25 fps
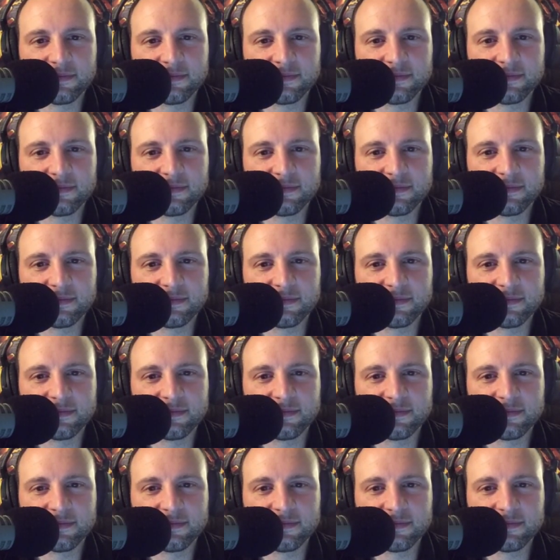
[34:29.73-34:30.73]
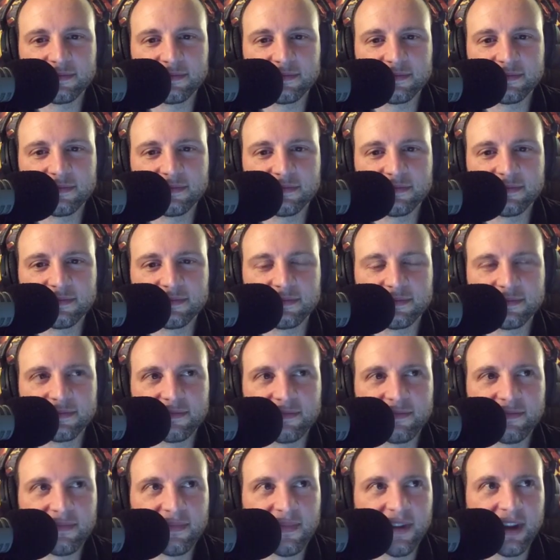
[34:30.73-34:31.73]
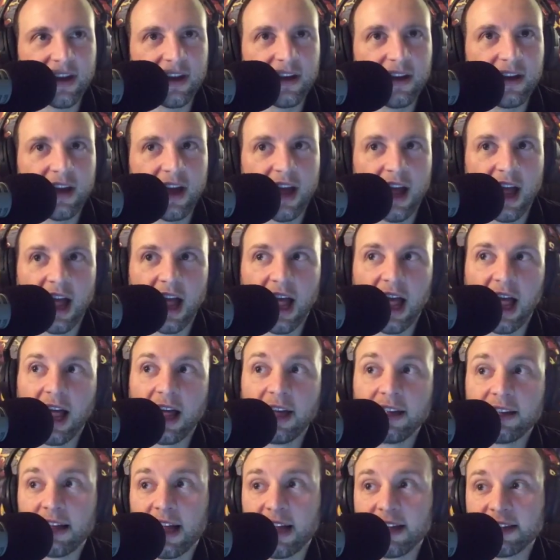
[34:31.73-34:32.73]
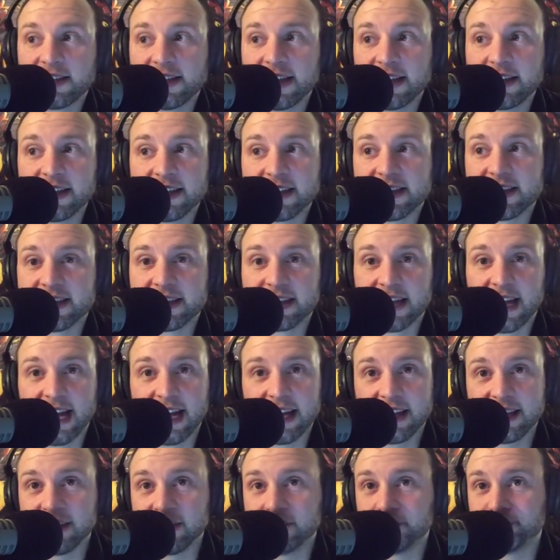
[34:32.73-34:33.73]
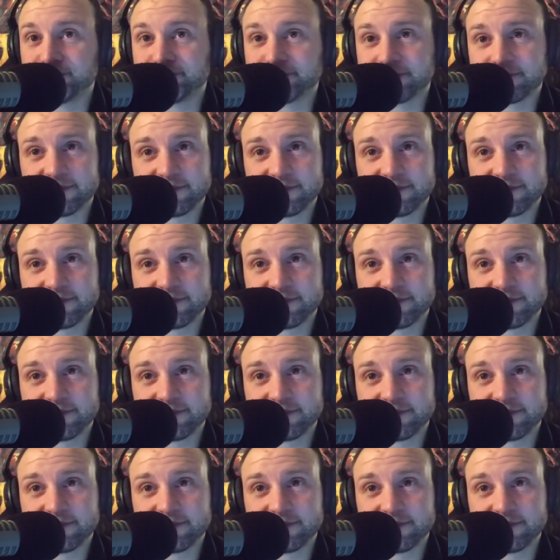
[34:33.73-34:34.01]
know with the deaths? I'll, I'll say this. I